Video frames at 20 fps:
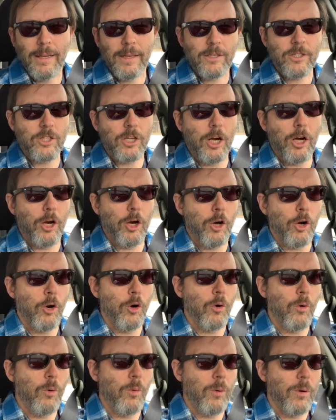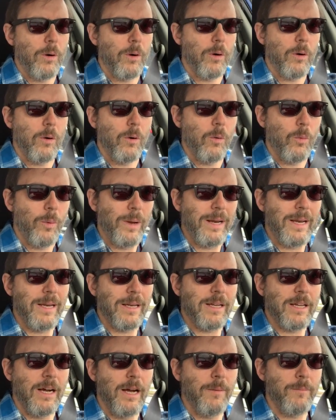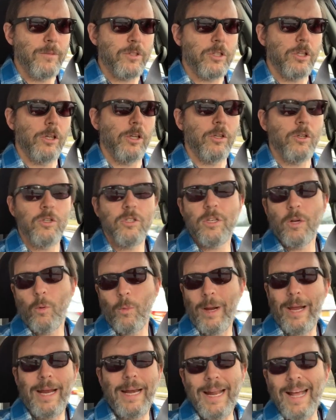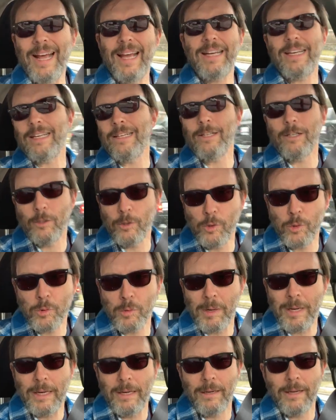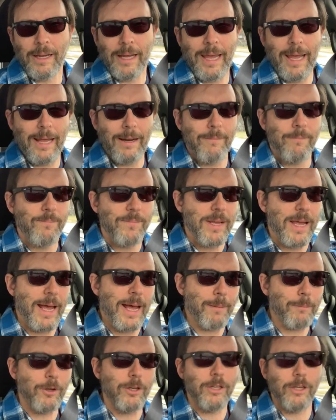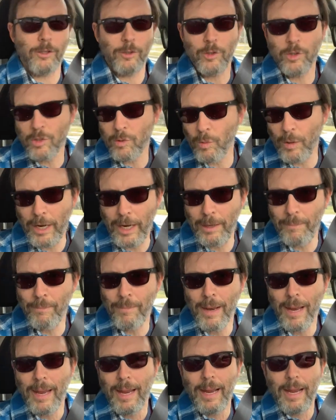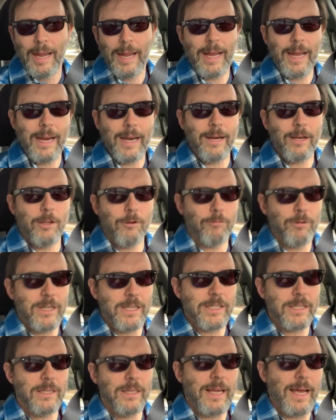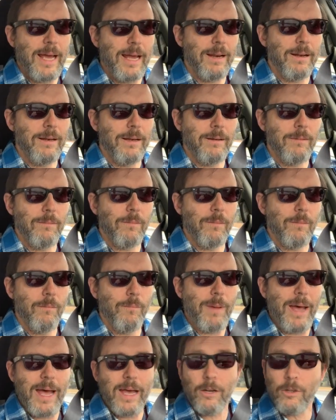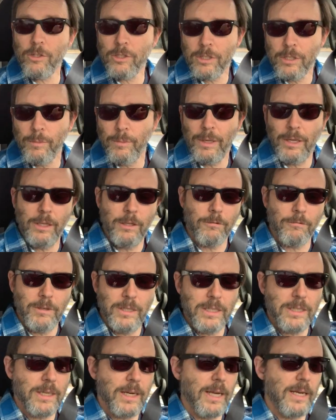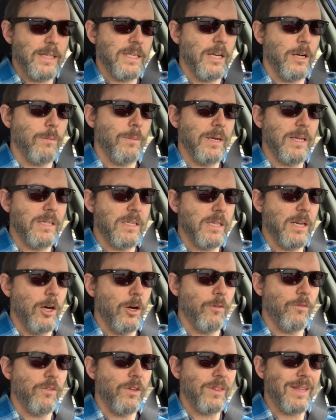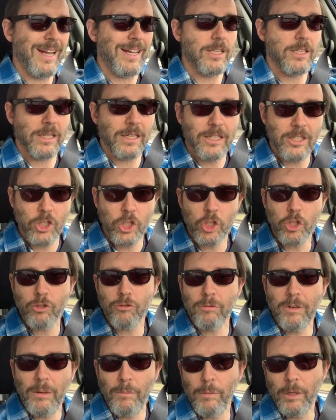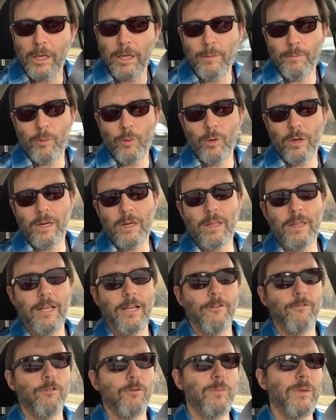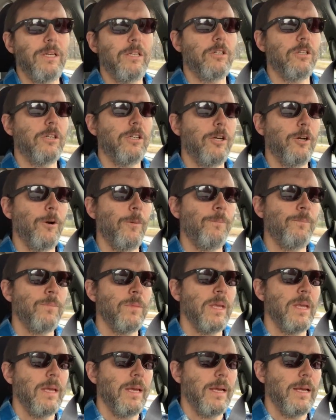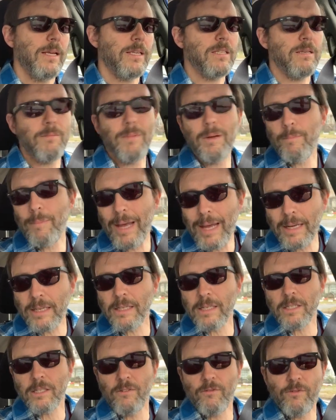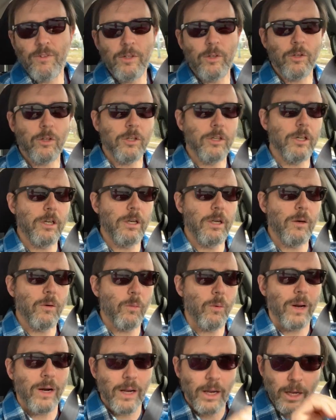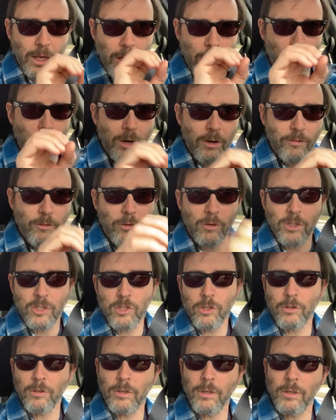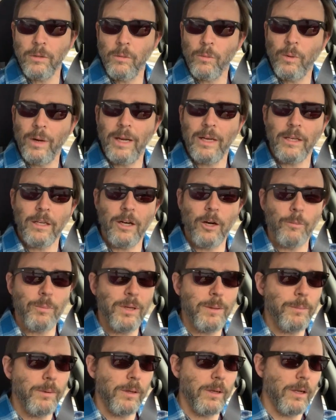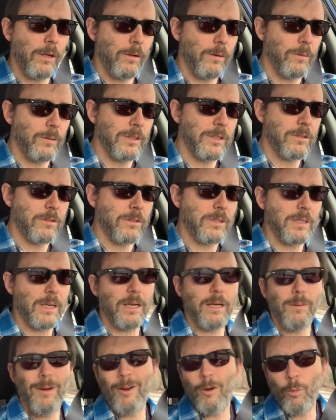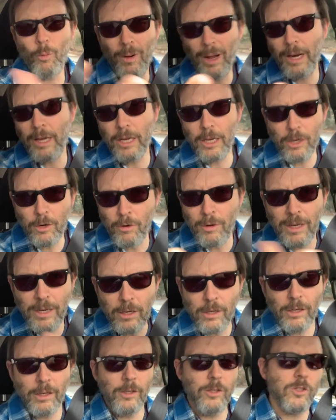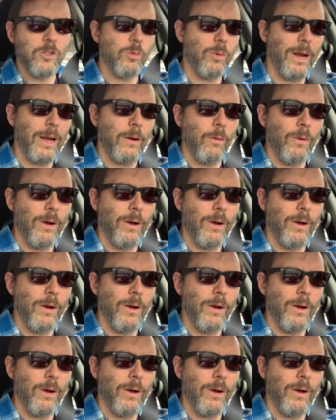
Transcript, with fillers: So when it comes to losing weight, I need to lose weight again. I'm going to lose weight. And the reason that matters to me, the reason I tell myself that that's an extremely important thing for me to do, is that my back doesn't feel good when I go over a certain weight. You know, people always are saying, "Well, oh, why do you need to lose weight?